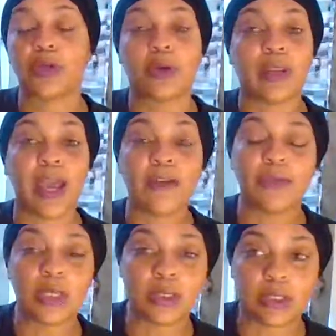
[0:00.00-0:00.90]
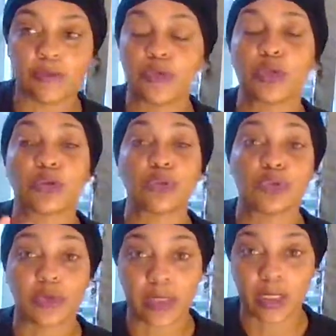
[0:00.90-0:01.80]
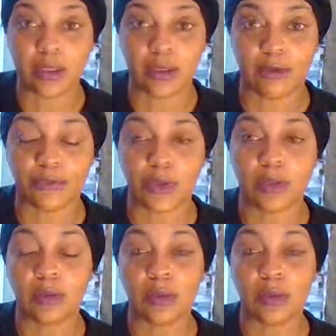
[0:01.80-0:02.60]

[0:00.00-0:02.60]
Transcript: your life hit different your story hit different